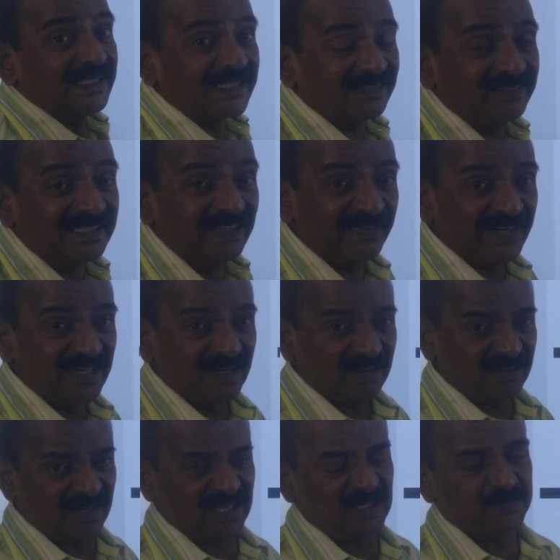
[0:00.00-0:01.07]
of the different
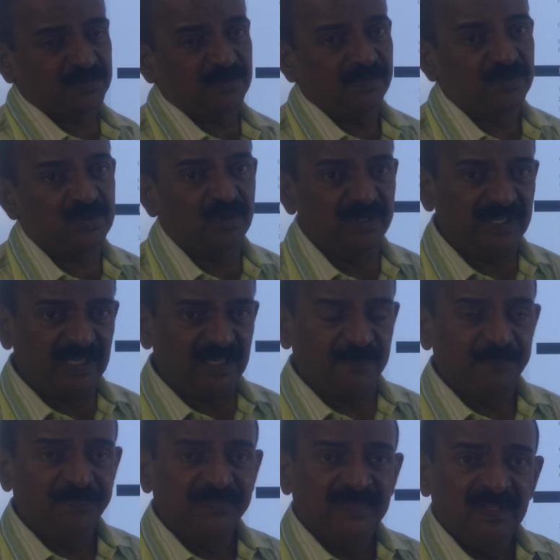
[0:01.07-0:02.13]
crops. So here
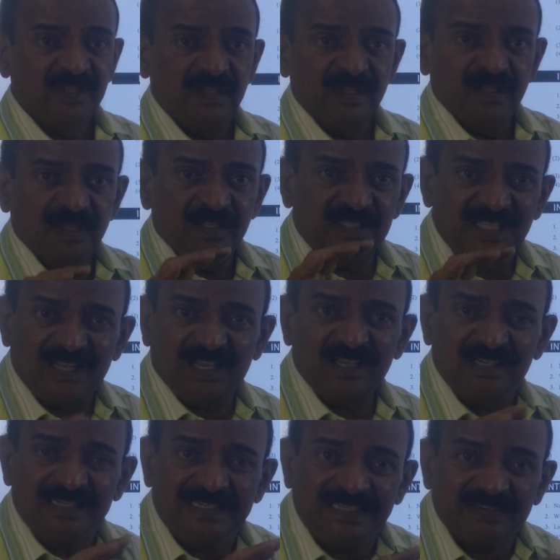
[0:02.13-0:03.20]
there
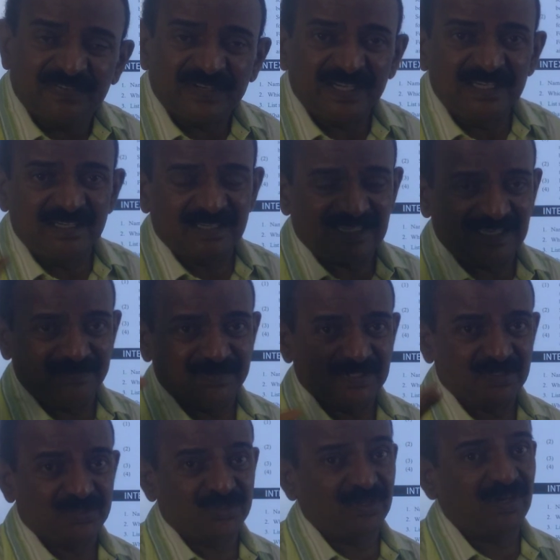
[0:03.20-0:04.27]
are different types
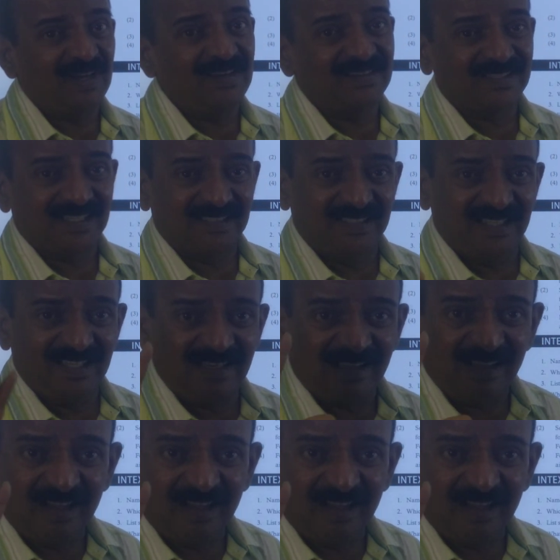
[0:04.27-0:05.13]
of soils are there